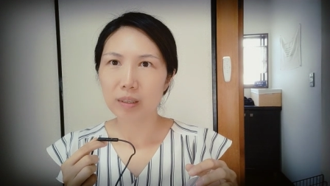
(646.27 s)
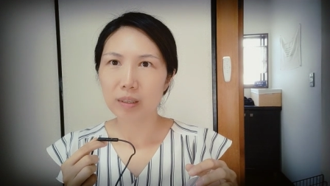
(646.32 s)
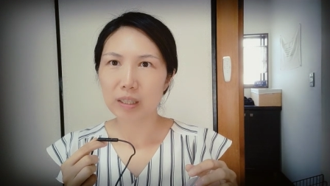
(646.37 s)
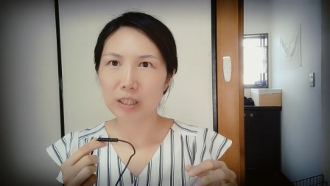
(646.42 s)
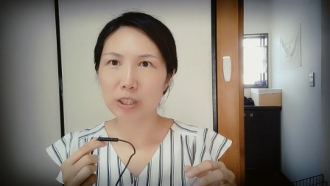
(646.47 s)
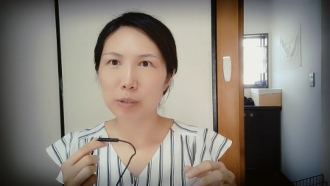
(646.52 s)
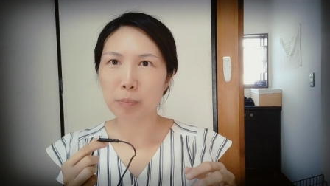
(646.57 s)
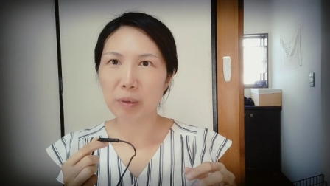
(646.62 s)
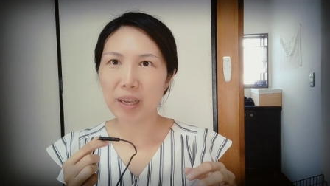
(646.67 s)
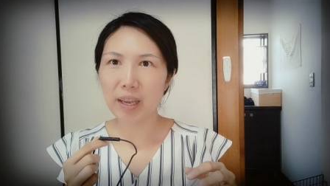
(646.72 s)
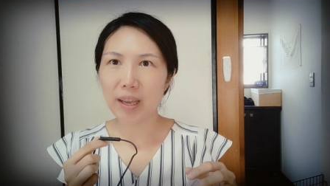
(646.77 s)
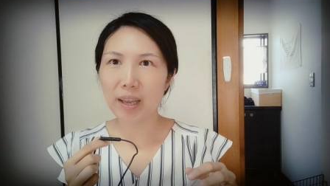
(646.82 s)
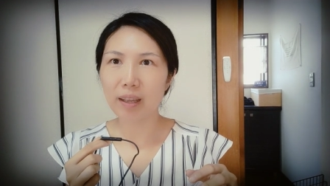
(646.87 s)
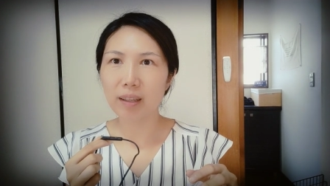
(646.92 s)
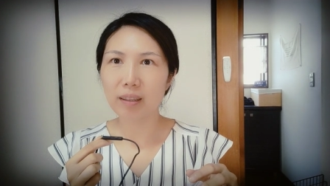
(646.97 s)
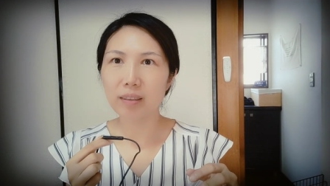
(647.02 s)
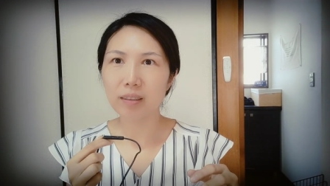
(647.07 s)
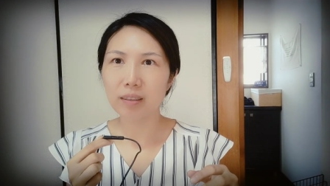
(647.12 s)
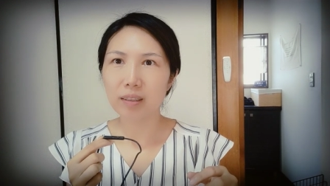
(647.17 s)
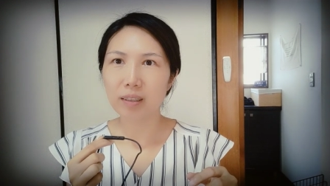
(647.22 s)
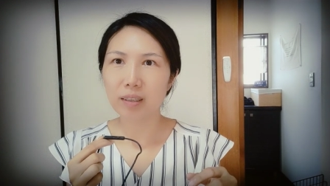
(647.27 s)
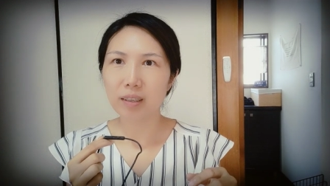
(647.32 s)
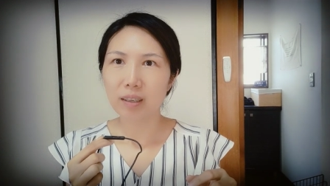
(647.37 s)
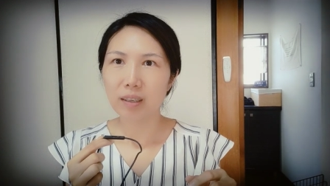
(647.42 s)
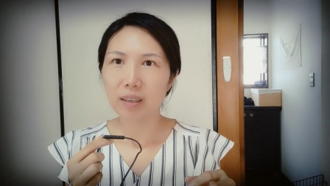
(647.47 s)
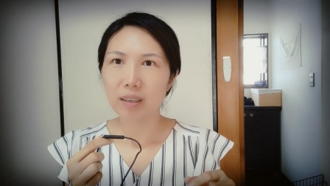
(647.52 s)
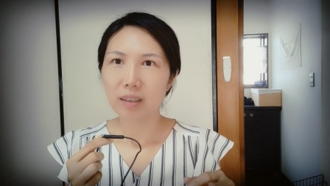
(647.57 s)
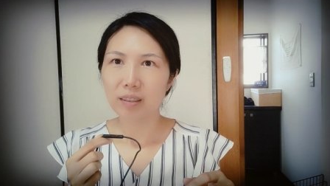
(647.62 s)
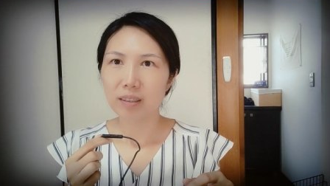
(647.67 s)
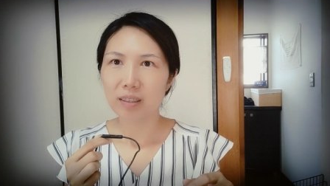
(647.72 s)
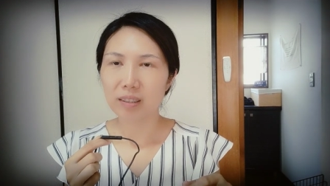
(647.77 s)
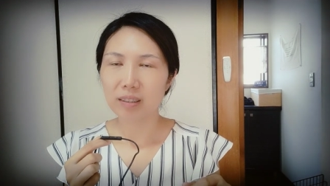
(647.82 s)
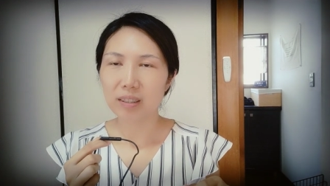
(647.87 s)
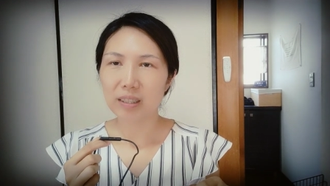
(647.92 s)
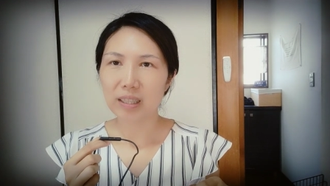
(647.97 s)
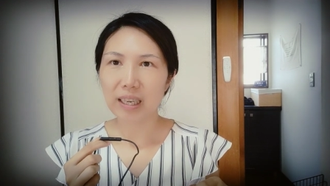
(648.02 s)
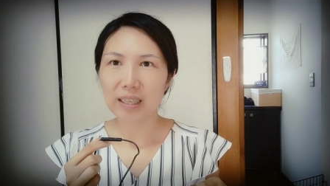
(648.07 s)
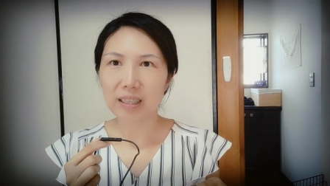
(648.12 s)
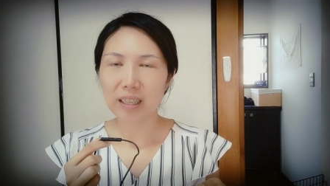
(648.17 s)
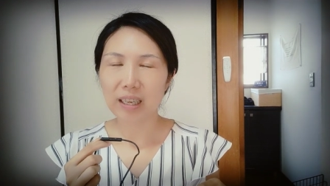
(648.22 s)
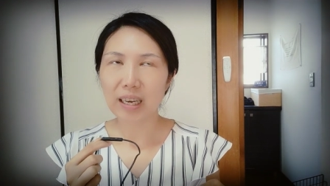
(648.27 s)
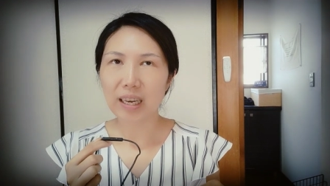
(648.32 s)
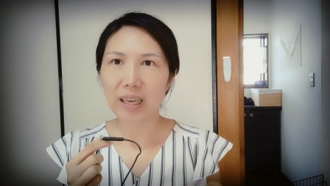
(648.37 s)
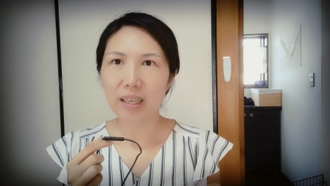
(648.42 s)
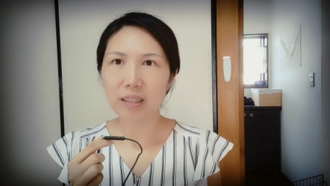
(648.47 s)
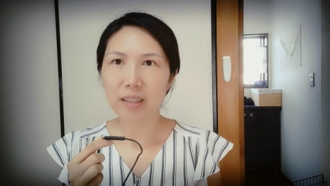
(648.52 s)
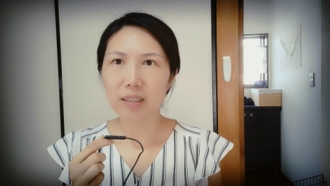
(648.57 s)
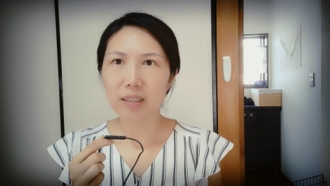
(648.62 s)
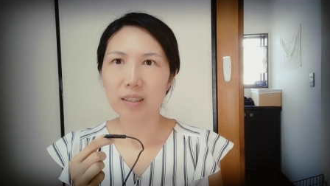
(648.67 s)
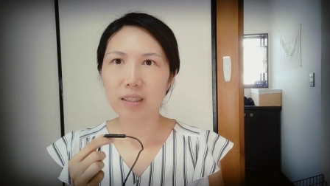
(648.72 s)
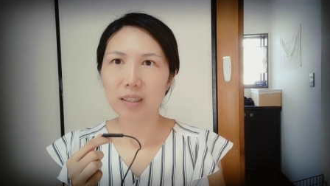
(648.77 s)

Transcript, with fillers: in Japan, things like that.